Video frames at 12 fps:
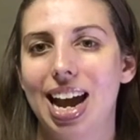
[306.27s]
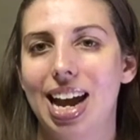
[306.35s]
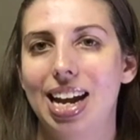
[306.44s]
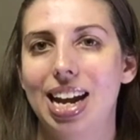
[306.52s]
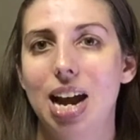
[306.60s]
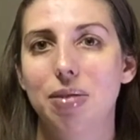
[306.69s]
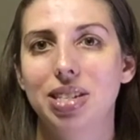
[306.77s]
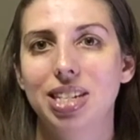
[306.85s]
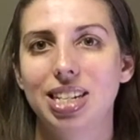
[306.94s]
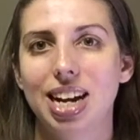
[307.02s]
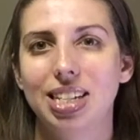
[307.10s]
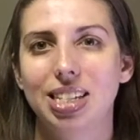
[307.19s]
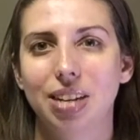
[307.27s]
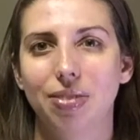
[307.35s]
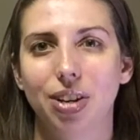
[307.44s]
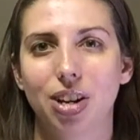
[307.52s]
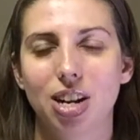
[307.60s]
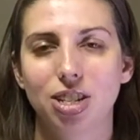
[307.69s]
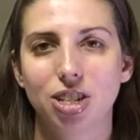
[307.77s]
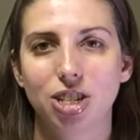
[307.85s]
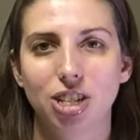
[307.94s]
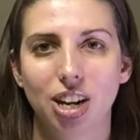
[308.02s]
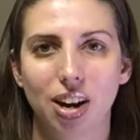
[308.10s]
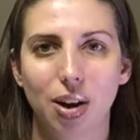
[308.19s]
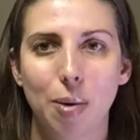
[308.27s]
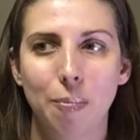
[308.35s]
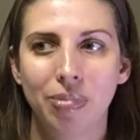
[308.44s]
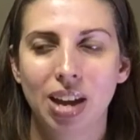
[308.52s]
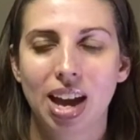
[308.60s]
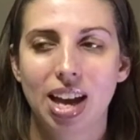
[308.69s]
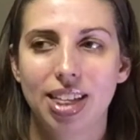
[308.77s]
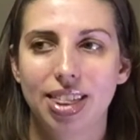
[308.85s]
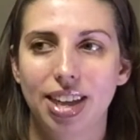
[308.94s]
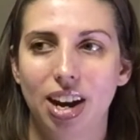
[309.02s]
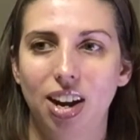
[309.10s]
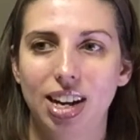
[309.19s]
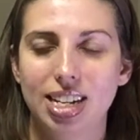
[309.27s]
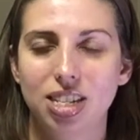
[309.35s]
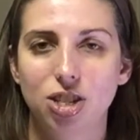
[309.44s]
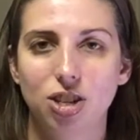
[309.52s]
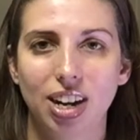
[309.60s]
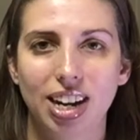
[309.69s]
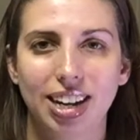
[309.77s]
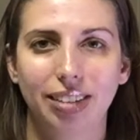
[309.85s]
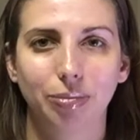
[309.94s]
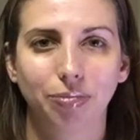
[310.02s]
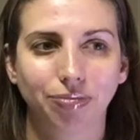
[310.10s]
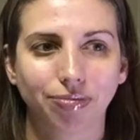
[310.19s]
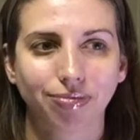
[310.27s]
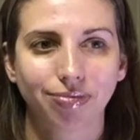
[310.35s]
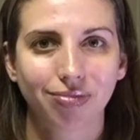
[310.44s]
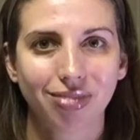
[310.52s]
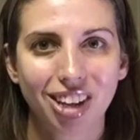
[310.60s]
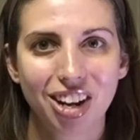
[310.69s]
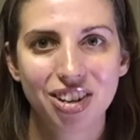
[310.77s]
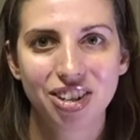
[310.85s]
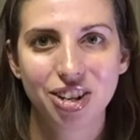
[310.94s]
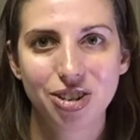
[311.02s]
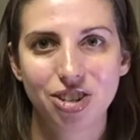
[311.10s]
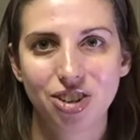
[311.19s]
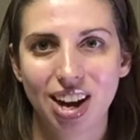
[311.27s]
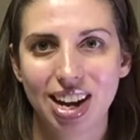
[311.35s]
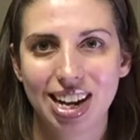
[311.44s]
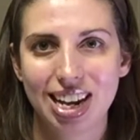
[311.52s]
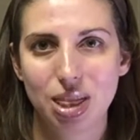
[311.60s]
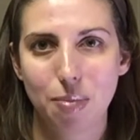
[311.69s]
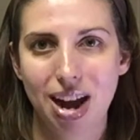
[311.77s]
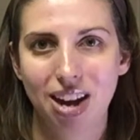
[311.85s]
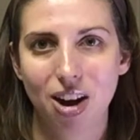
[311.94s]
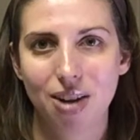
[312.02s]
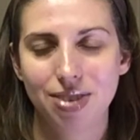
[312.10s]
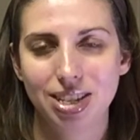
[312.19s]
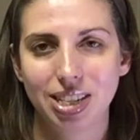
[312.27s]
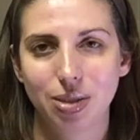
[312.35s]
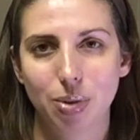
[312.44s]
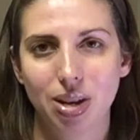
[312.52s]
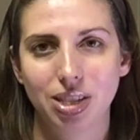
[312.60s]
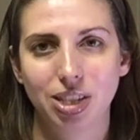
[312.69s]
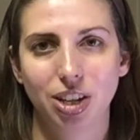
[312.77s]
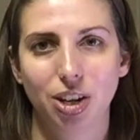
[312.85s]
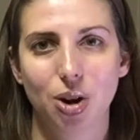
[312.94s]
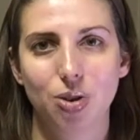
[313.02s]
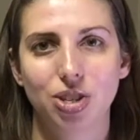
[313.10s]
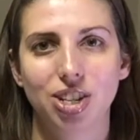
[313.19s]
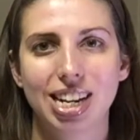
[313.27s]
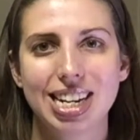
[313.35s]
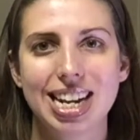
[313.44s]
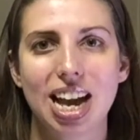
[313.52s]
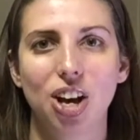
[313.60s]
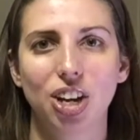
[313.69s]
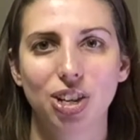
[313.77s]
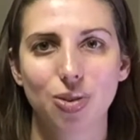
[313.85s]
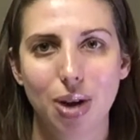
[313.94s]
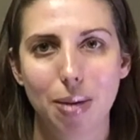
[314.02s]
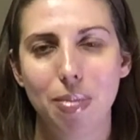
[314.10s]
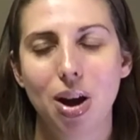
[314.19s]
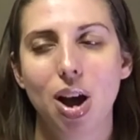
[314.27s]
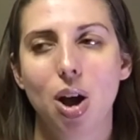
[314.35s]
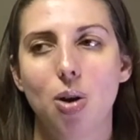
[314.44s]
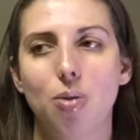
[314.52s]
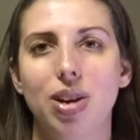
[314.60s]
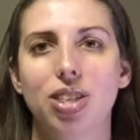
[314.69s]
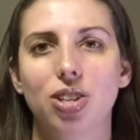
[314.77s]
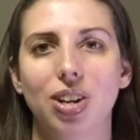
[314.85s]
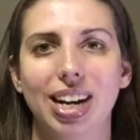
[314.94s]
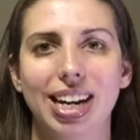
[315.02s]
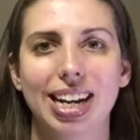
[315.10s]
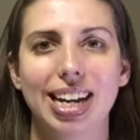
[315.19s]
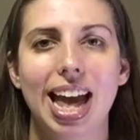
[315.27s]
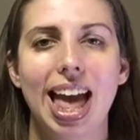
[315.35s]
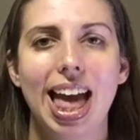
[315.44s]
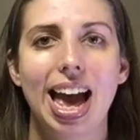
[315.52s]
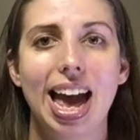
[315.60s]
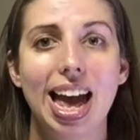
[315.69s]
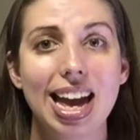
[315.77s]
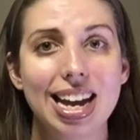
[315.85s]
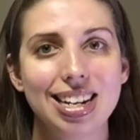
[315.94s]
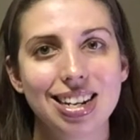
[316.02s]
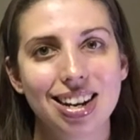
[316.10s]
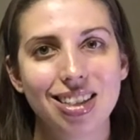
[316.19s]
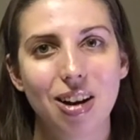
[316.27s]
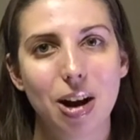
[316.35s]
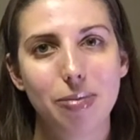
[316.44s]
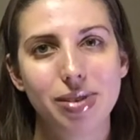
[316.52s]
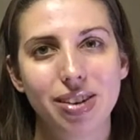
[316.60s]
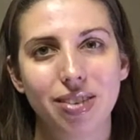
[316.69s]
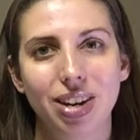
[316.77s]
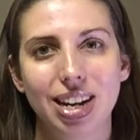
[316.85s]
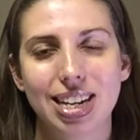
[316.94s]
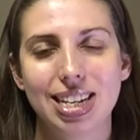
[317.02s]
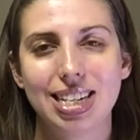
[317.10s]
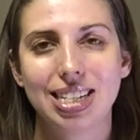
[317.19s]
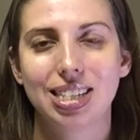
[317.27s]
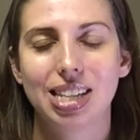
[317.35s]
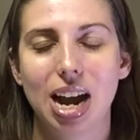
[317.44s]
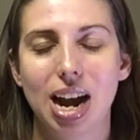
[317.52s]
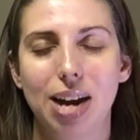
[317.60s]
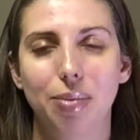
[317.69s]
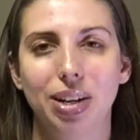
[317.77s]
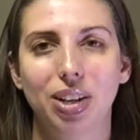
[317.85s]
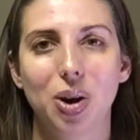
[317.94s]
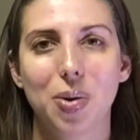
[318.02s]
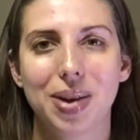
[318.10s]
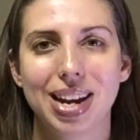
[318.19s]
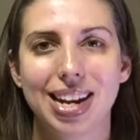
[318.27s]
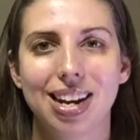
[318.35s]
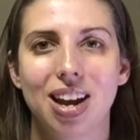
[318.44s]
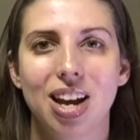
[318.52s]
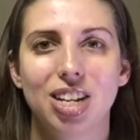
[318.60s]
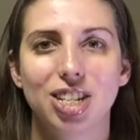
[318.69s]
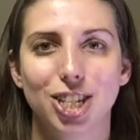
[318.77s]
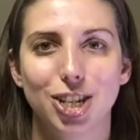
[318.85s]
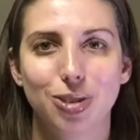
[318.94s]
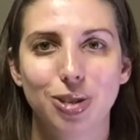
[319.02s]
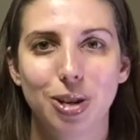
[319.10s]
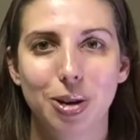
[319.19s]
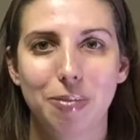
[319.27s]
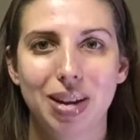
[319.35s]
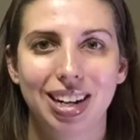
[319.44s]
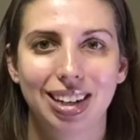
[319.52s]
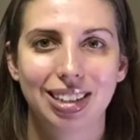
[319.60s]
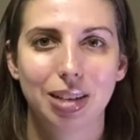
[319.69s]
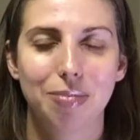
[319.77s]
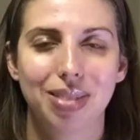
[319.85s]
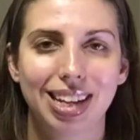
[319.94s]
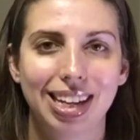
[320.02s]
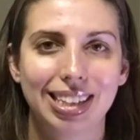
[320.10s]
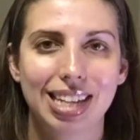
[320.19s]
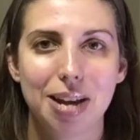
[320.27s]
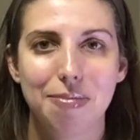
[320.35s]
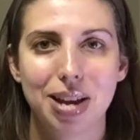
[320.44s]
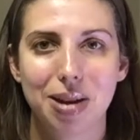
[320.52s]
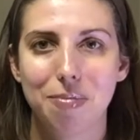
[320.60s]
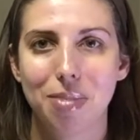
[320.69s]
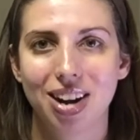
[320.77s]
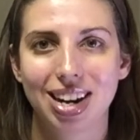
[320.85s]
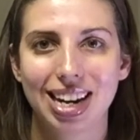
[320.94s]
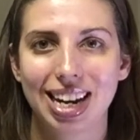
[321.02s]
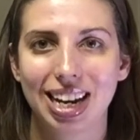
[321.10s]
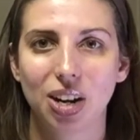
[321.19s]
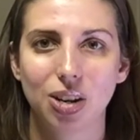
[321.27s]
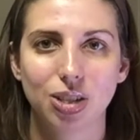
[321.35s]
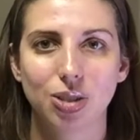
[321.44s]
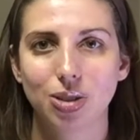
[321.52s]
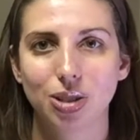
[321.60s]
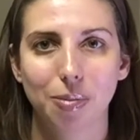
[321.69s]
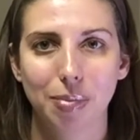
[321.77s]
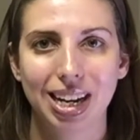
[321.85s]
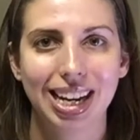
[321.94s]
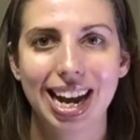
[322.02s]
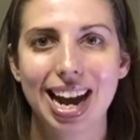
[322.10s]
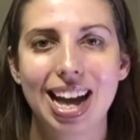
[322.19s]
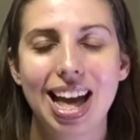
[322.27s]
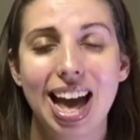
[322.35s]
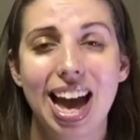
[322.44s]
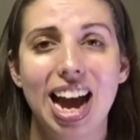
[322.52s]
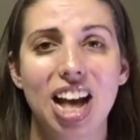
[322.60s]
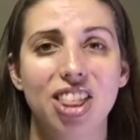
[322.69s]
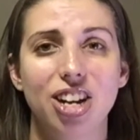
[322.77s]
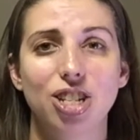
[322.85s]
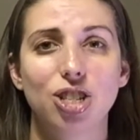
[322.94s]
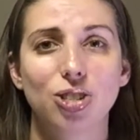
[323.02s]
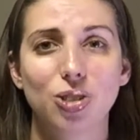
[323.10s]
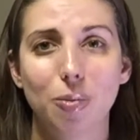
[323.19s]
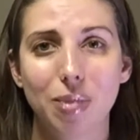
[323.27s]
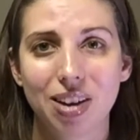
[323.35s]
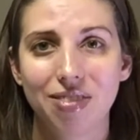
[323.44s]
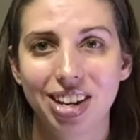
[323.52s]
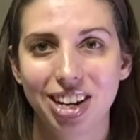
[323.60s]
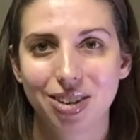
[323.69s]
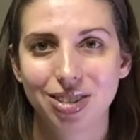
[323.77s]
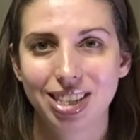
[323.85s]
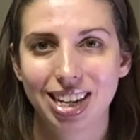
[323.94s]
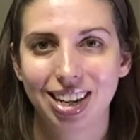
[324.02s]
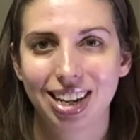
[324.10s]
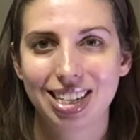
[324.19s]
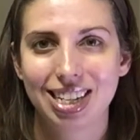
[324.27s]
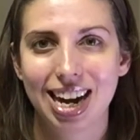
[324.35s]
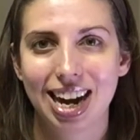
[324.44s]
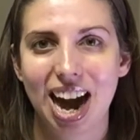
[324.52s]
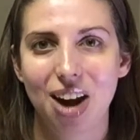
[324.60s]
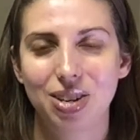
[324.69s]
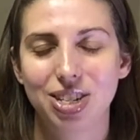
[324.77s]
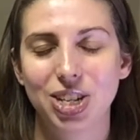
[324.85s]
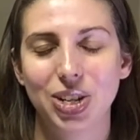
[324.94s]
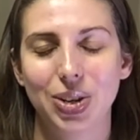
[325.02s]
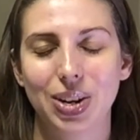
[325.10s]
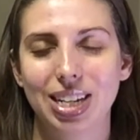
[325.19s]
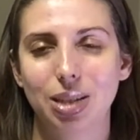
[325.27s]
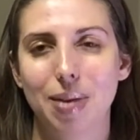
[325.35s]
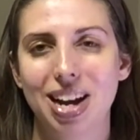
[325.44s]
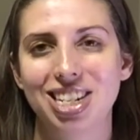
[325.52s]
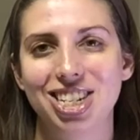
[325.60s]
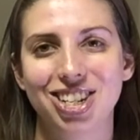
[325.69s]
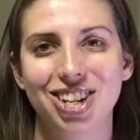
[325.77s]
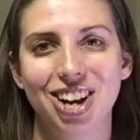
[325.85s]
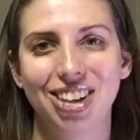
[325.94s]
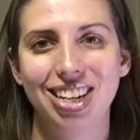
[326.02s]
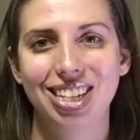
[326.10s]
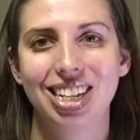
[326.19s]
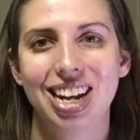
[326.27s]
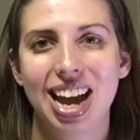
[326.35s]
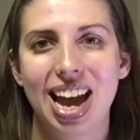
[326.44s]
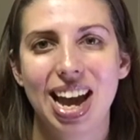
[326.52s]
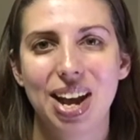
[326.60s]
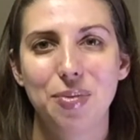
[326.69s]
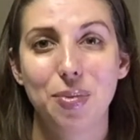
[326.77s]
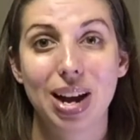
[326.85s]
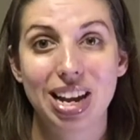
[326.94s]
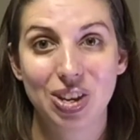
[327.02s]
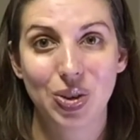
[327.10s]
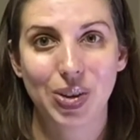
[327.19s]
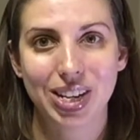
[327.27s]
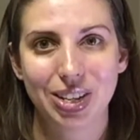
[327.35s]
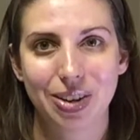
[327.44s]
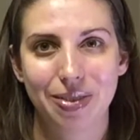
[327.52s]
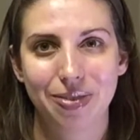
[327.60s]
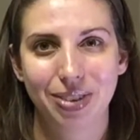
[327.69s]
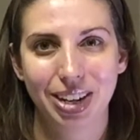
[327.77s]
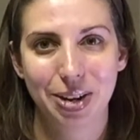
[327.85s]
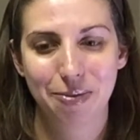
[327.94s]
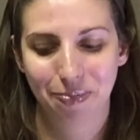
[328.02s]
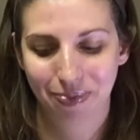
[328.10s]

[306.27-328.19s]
And I would suggest, if you're not too sure, there is training, coach training in the back office, as well as your coach can hook you up with training. And another option is I would go in to YouTube and simply type in marketing or social media, and there's so many videos that you can check out to expand your knowledge and what you can do for you.